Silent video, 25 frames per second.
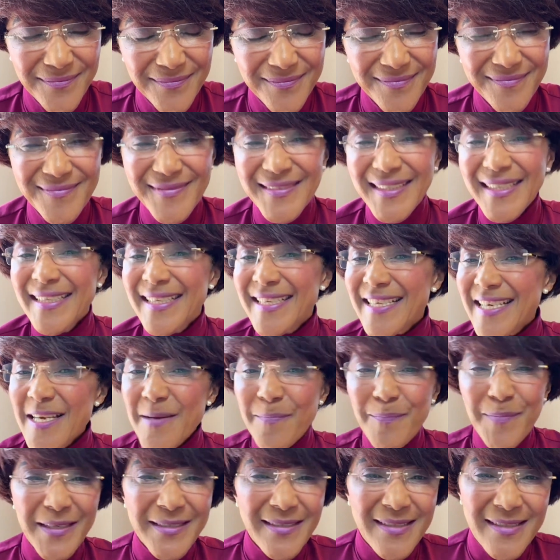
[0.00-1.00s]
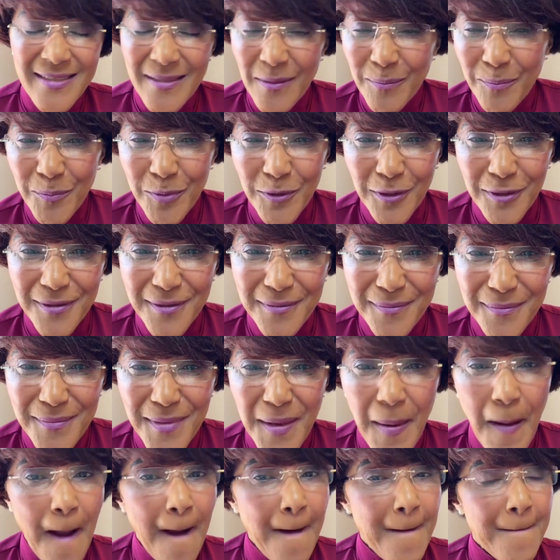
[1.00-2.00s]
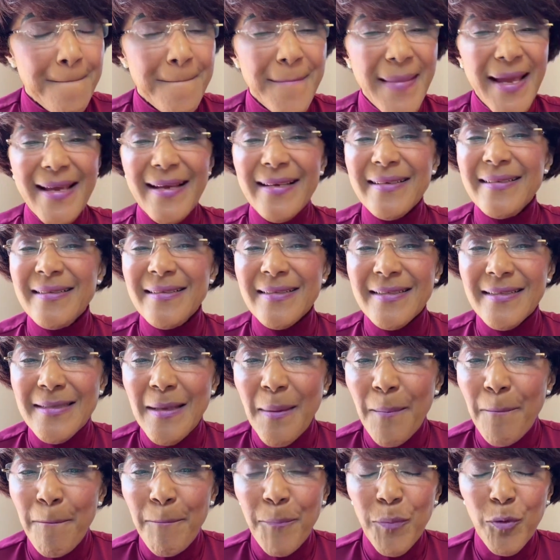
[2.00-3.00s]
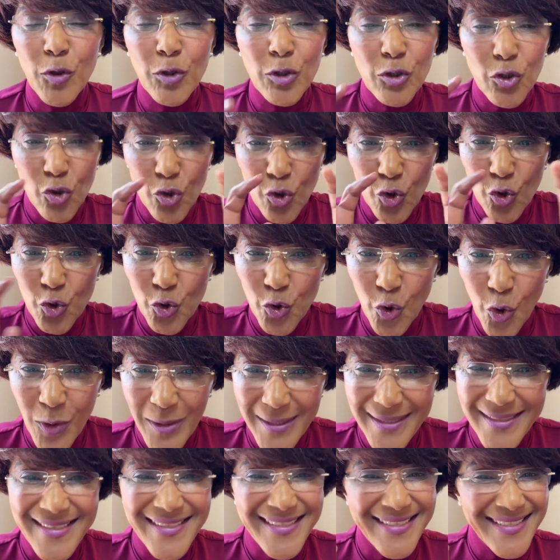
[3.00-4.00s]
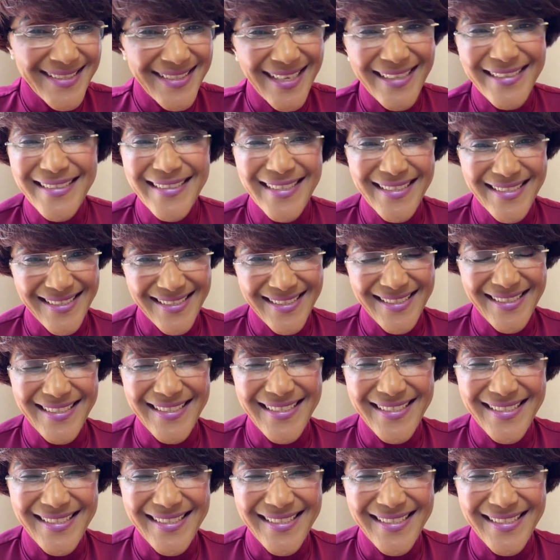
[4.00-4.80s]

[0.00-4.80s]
Keep it simple. Make simple, short sentences.